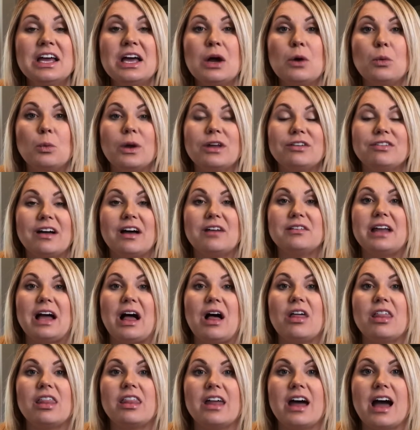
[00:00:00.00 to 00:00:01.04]
We found
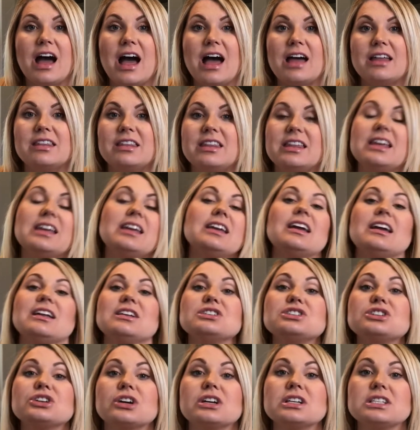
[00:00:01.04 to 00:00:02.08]
out that our
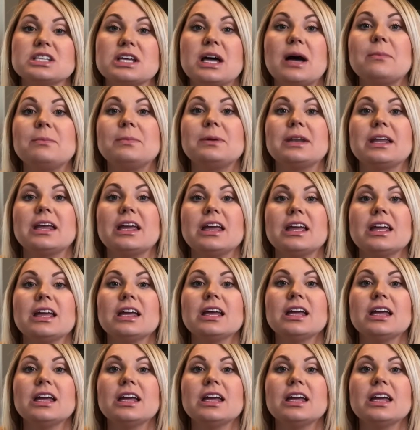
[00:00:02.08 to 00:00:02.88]
insurance company